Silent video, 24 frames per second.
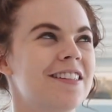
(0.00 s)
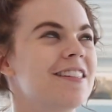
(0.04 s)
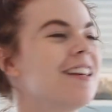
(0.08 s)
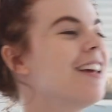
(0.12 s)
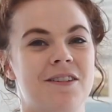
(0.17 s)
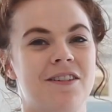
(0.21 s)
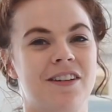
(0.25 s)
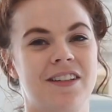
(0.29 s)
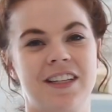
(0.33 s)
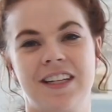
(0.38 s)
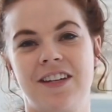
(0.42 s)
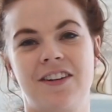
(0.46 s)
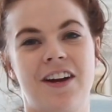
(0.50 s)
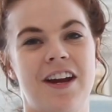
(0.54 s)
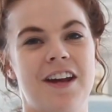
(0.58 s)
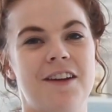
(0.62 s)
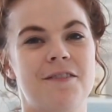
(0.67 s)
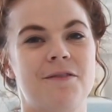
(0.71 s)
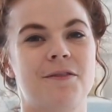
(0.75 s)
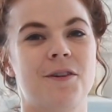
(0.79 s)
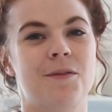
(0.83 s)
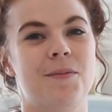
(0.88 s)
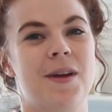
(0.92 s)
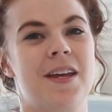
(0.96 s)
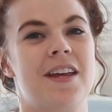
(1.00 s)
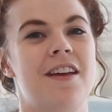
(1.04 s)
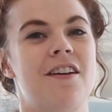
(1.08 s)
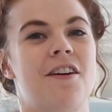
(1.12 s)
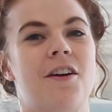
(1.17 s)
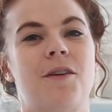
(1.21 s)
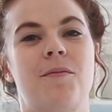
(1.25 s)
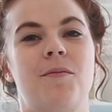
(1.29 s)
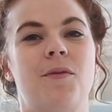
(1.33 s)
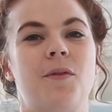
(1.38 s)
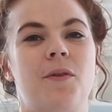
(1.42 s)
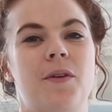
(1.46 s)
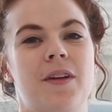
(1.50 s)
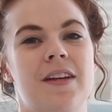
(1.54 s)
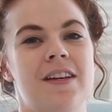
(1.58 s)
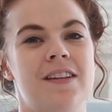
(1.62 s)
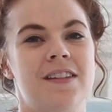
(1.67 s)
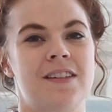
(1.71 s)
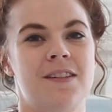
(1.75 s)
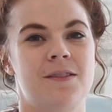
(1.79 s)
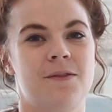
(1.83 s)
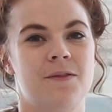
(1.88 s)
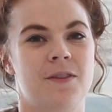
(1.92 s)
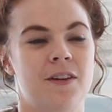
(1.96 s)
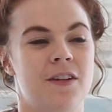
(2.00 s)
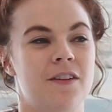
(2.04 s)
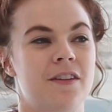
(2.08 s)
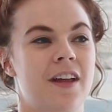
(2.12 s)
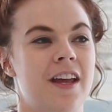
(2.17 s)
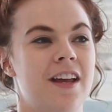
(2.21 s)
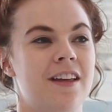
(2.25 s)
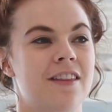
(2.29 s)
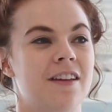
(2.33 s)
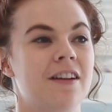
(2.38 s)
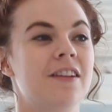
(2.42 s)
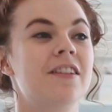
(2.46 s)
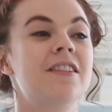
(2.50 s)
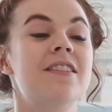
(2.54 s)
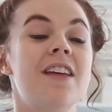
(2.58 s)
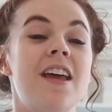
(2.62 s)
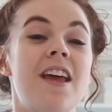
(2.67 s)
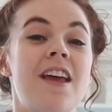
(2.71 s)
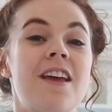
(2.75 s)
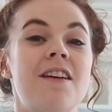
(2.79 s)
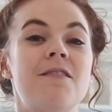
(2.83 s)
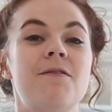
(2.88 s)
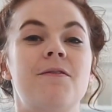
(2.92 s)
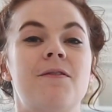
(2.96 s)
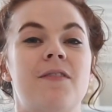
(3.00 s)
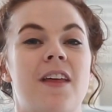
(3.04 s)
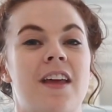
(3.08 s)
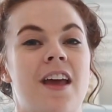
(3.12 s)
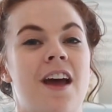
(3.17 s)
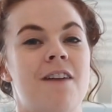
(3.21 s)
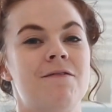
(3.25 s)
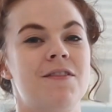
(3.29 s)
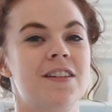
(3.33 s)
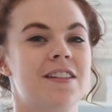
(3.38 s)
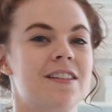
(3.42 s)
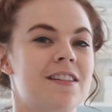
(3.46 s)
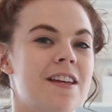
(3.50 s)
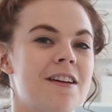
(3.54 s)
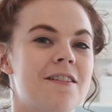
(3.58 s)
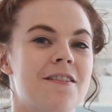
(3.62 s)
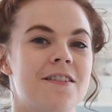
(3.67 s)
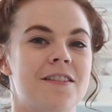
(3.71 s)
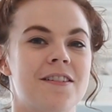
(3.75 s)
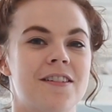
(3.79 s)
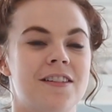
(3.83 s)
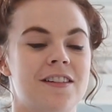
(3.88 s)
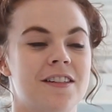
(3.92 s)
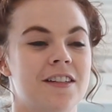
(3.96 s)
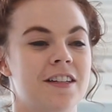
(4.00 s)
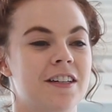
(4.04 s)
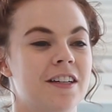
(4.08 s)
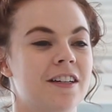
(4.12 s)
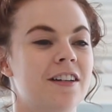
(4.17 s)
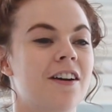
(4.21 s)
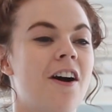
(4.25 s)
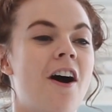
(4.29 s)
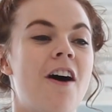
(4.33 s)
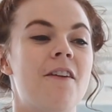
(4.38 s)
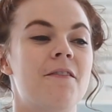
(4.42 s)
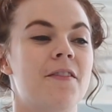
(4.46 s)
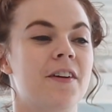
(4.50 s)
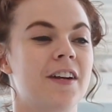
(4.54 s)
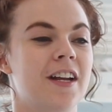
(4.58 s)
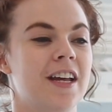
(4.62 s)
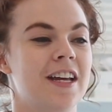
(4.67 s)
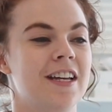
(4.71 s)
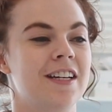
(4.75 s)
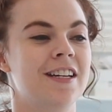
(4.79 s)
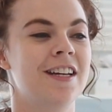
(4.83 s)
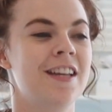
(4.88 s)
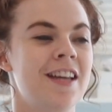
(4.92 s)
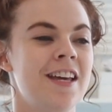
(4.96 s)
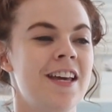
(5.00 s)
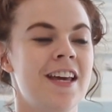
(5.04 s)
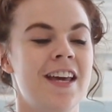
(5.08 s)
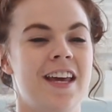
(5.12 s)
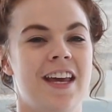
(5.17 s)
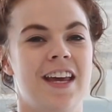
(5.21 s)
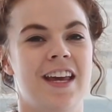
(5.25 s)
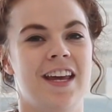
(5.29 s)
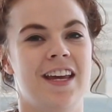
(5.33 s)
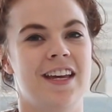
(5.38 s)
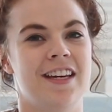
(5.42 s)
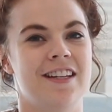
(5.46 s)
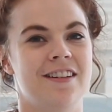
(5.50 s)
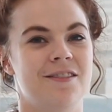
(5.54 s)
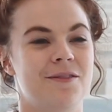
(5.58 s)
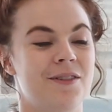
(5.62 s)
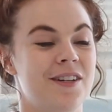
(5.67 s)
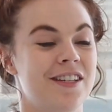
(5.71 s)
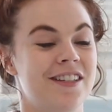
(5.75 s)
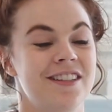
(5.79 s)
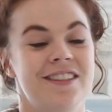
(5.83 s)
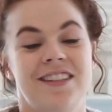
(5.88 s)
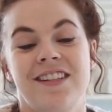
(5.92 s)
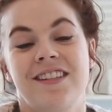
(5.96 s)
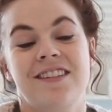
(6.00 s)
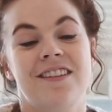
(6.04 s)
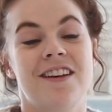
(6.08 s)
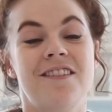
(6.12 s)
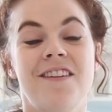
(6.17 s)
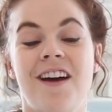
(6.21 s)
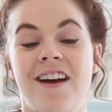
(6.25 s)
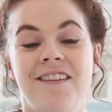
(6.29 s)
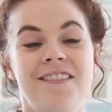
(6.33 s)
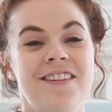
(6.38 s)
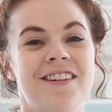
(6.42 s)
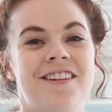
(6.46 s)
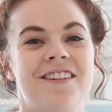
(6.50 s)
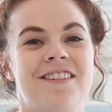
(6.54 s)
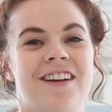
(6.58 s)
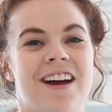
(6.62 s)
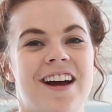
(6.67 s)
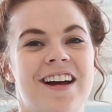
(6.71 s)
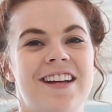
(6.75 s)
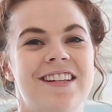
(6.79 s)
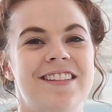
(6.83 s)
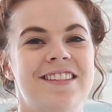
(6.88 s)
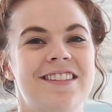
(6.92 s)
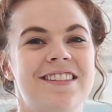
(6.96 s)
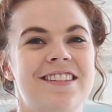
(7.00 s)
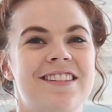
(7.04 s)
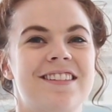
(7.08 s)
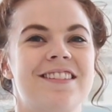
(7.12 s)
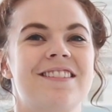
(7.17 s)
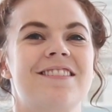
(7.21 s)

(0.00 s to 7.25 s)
And really great for making our employees feel like they're safe, they have the skills, they're confident, and we just love having you guys.